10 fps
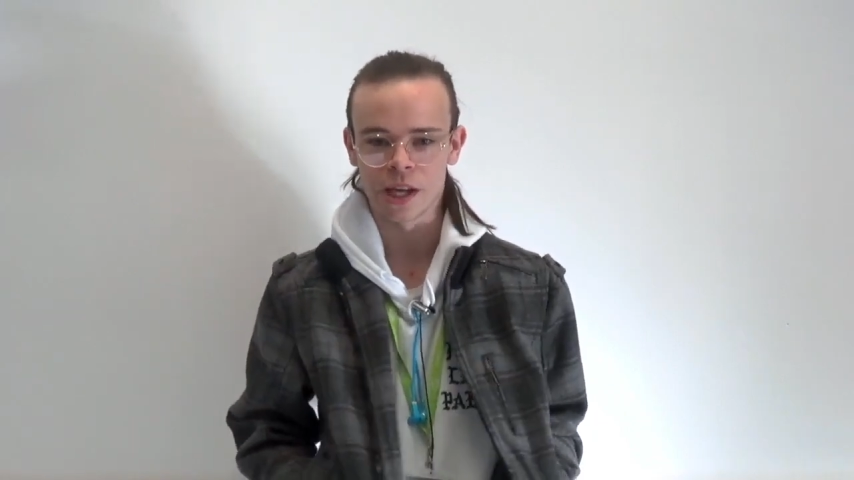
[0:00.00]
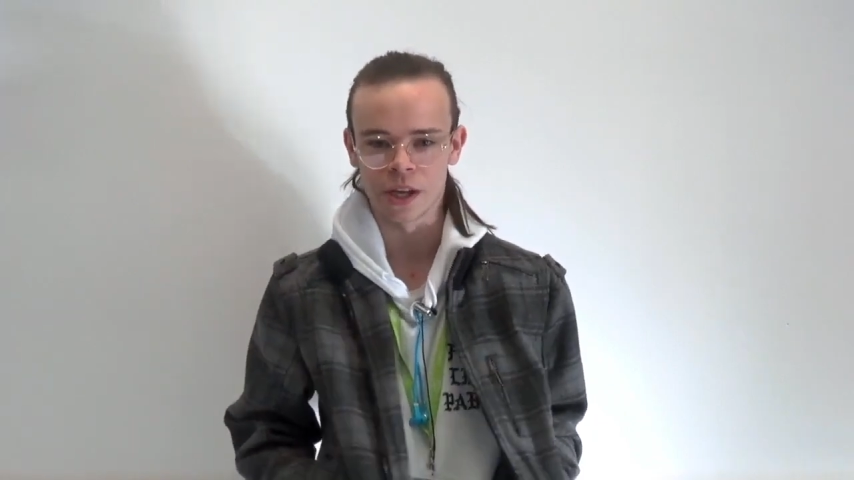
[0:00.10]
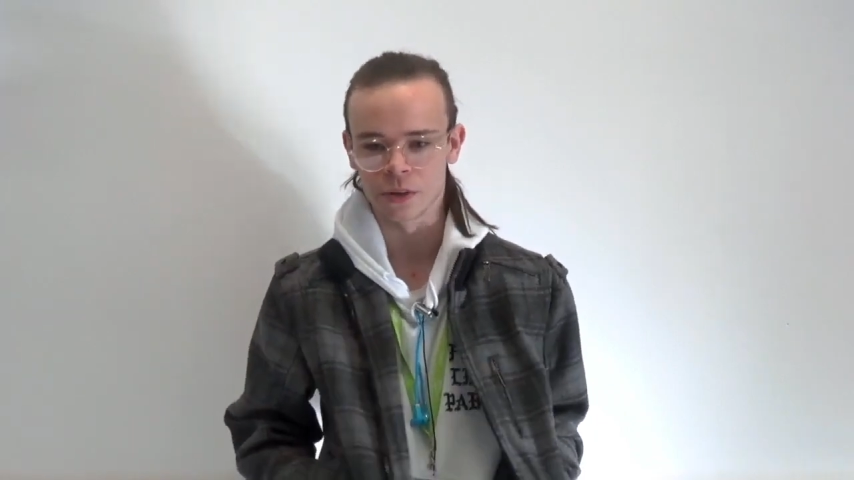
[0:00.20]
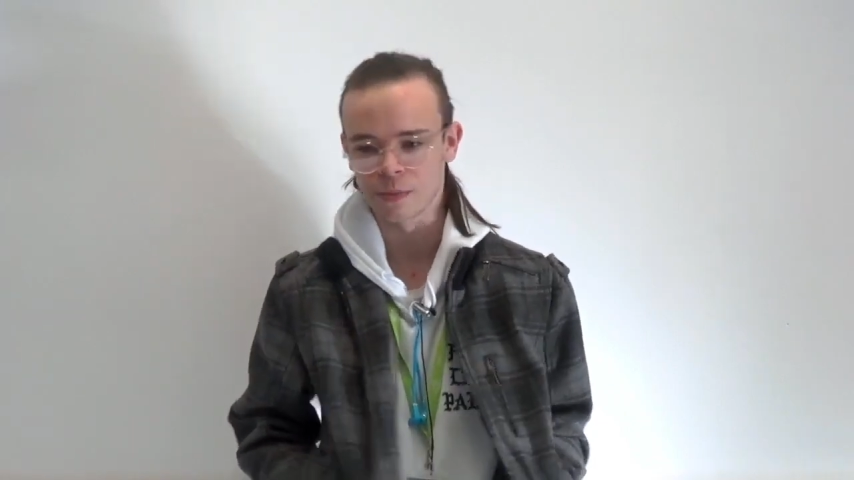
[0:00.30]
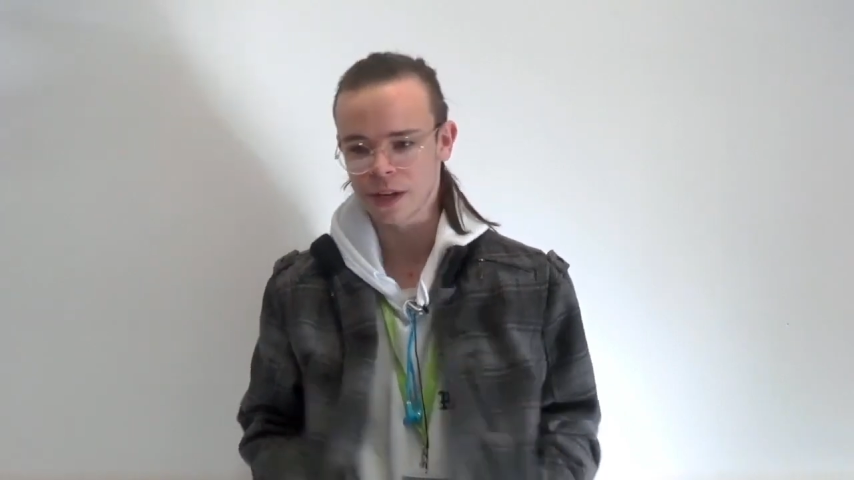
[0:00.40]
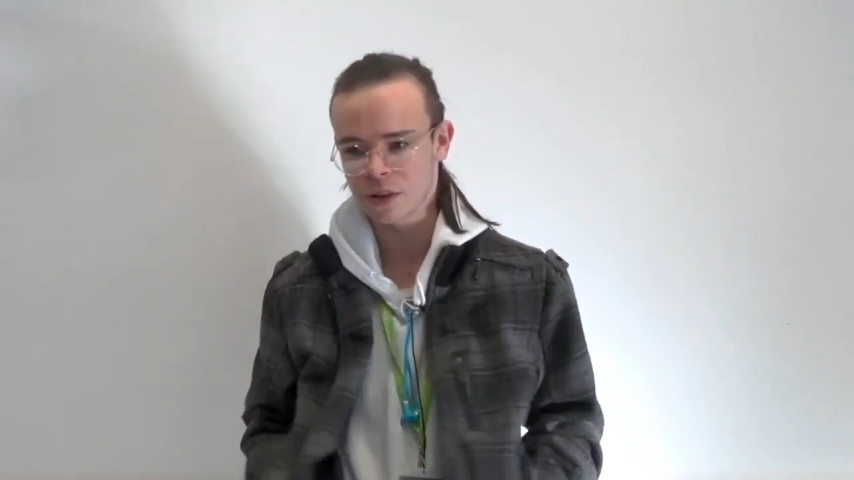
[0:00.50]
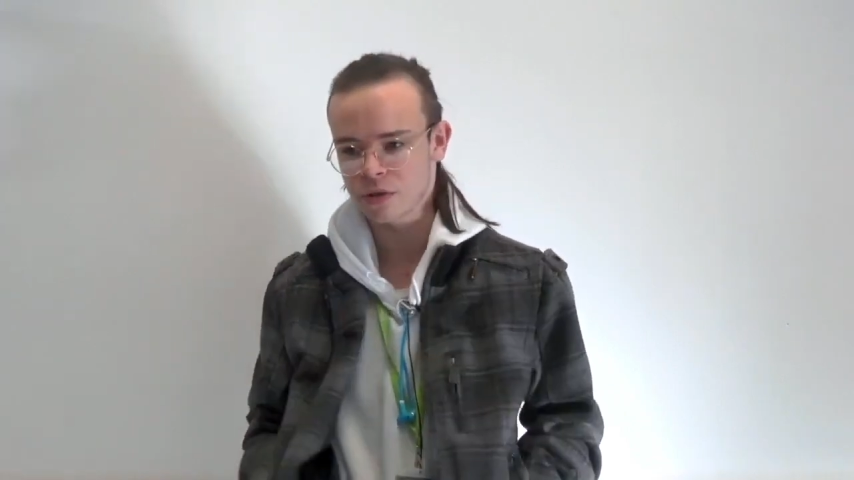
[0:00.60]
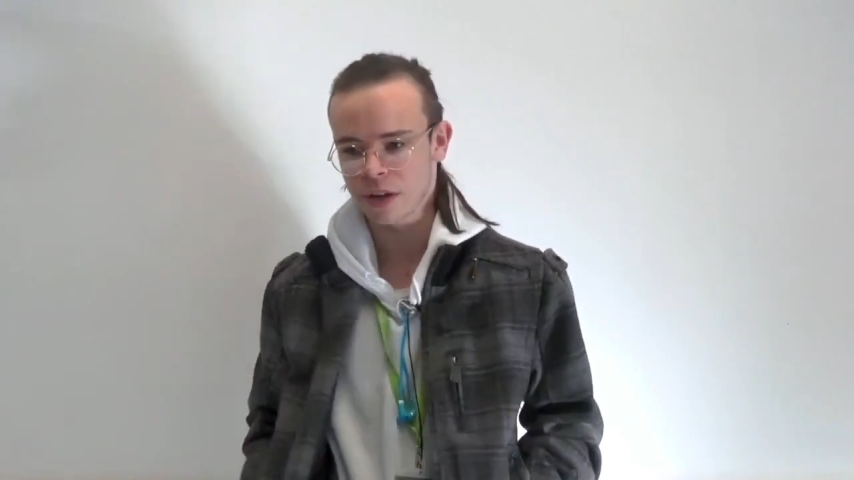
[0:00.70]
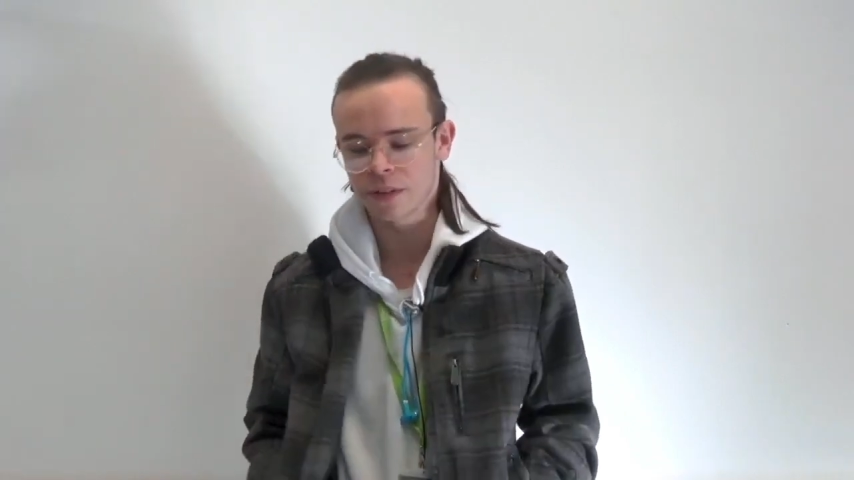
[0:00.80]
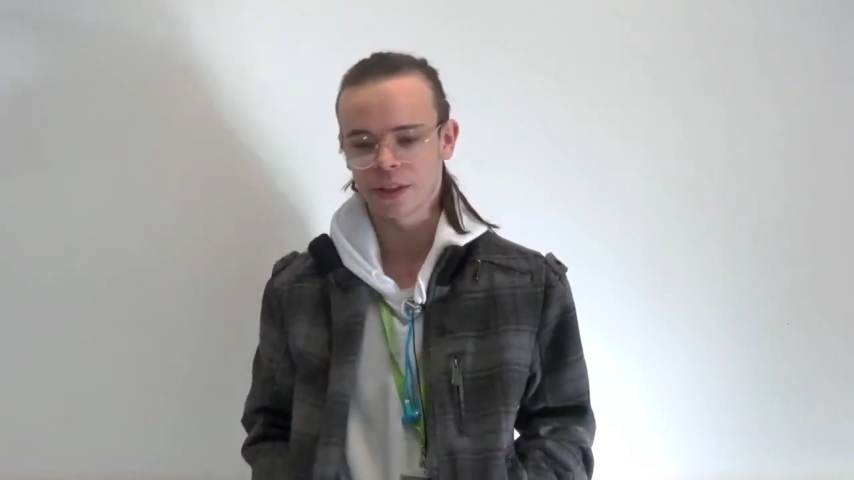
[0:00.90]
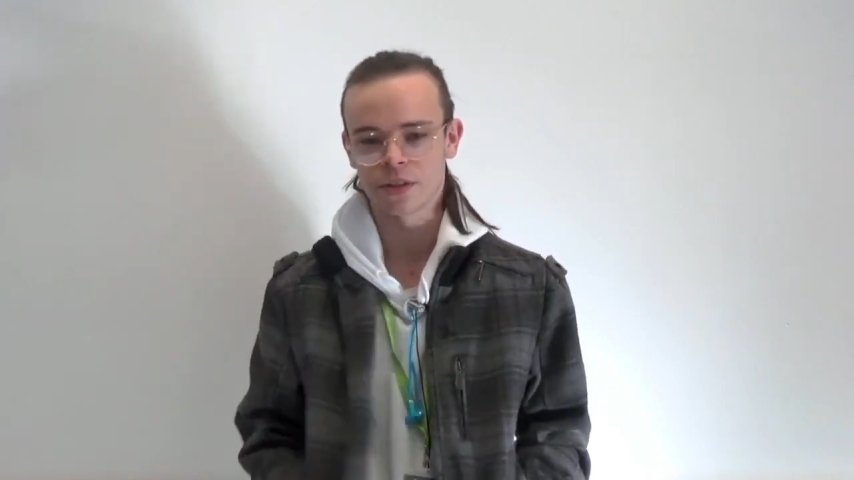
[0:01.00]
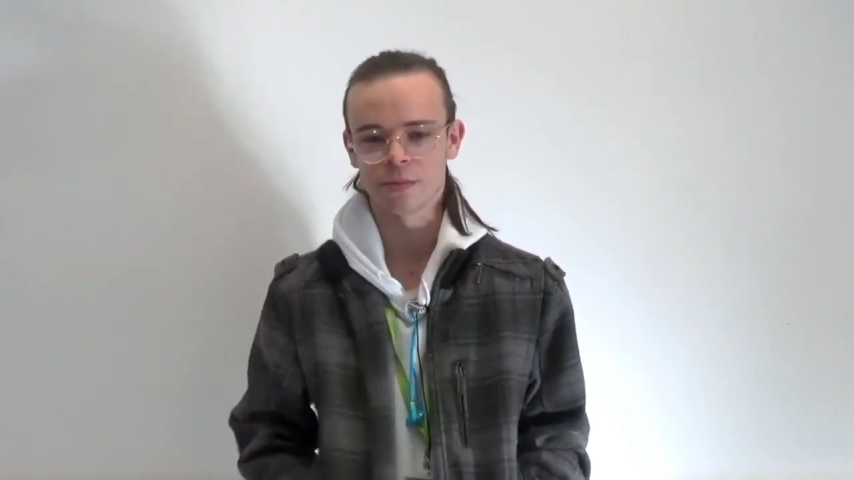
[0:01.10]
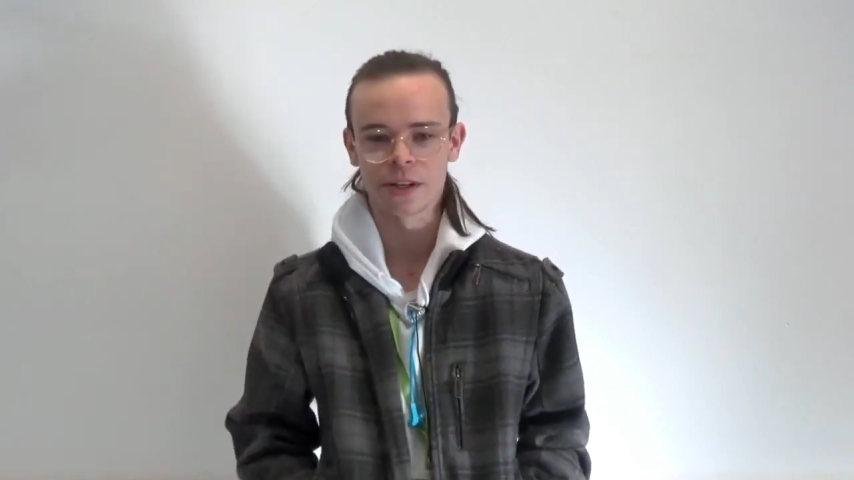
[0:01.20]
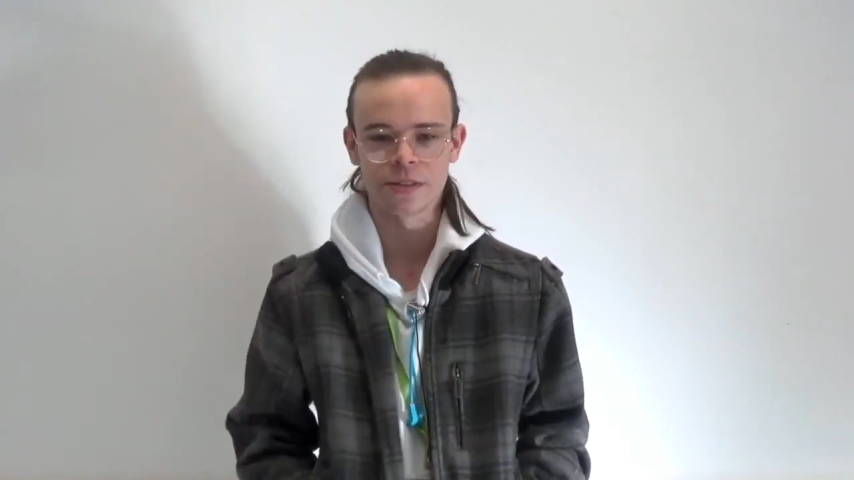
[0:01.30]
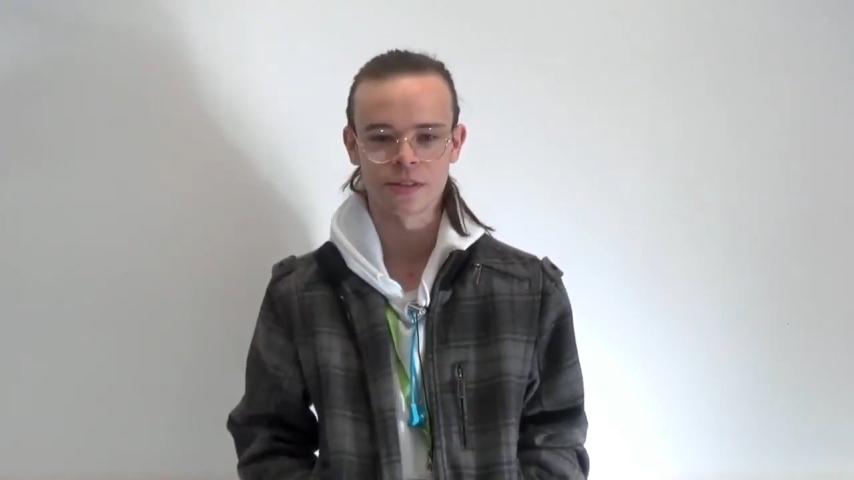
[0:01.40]
it could make travelling to
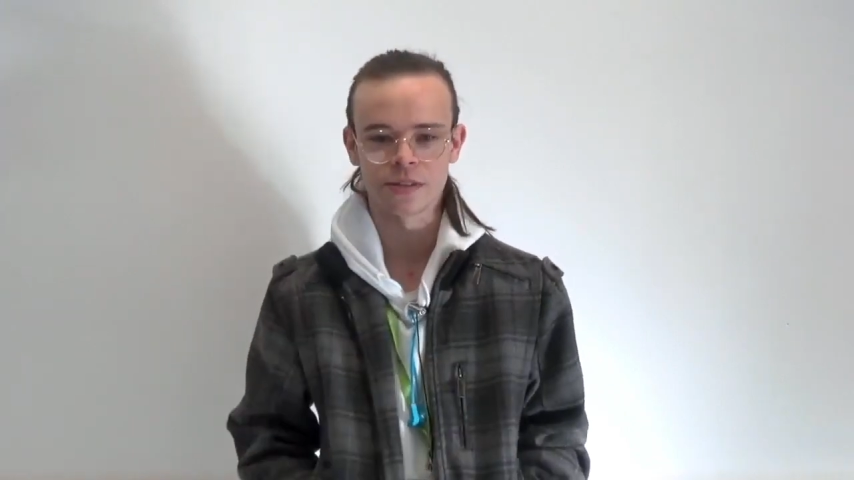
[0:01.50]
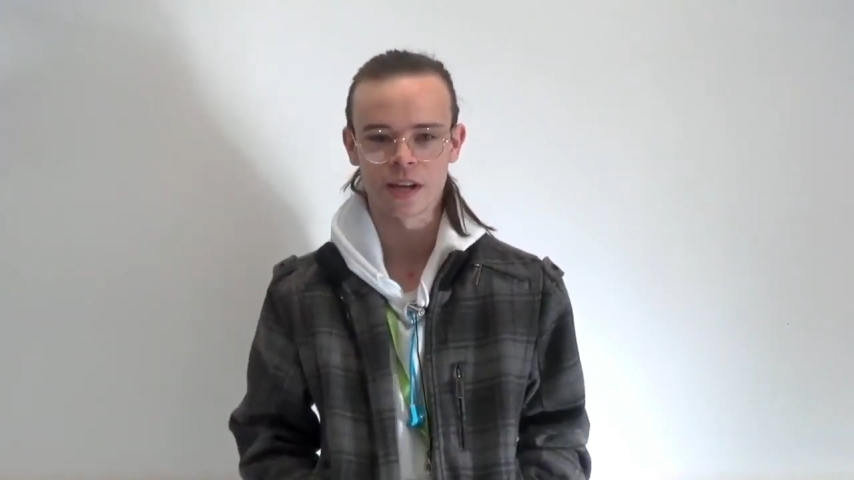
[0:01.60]
places